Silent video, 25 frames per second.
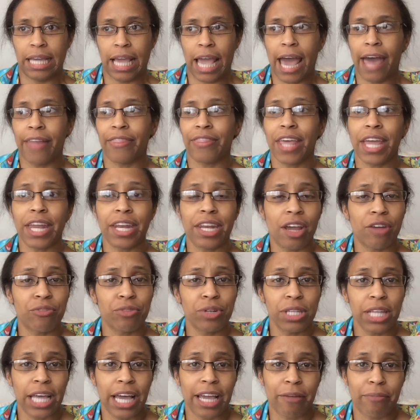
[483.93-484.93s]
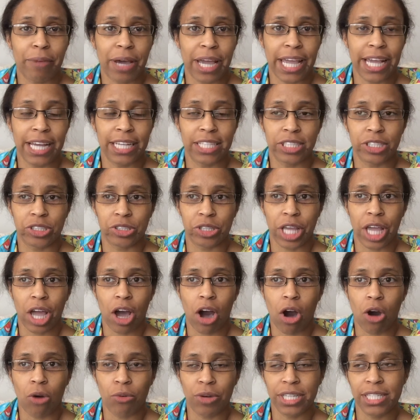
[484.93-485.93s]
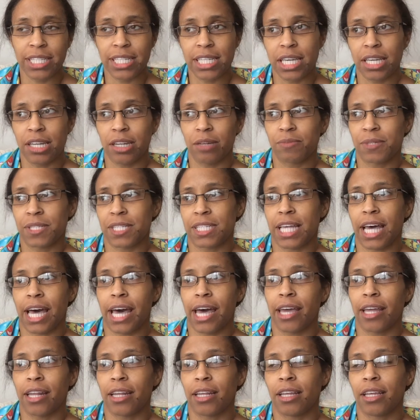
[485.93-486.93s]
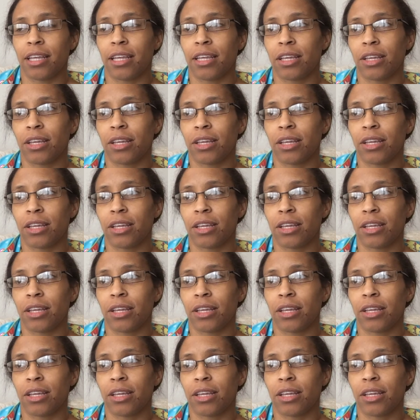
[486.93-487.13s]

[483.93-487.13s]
they never like my answer. They always get upset